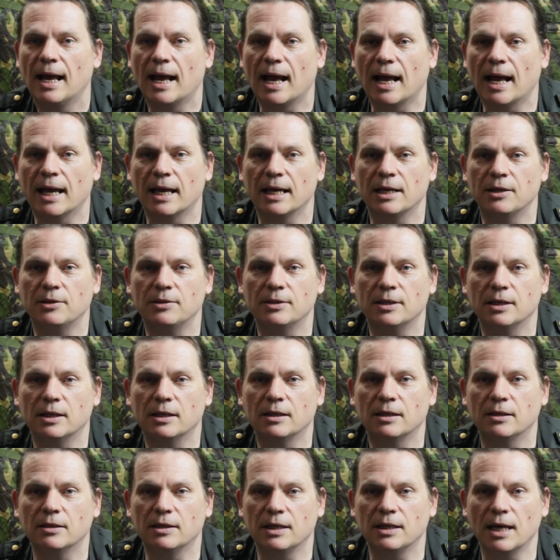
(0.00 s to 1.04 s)
And
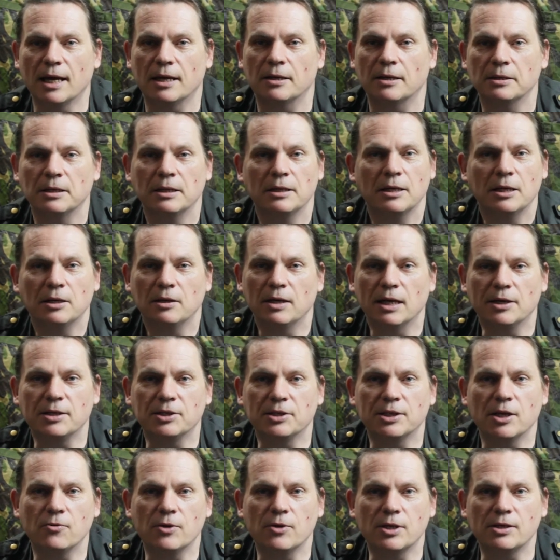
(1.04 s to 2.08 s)
yeah, let
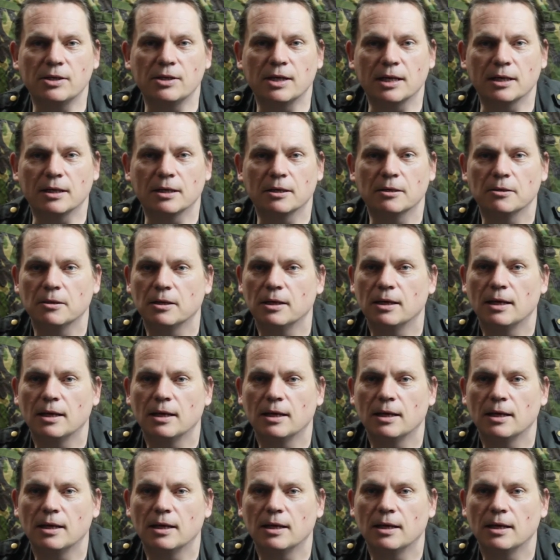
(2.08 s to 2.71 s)
us know what you think.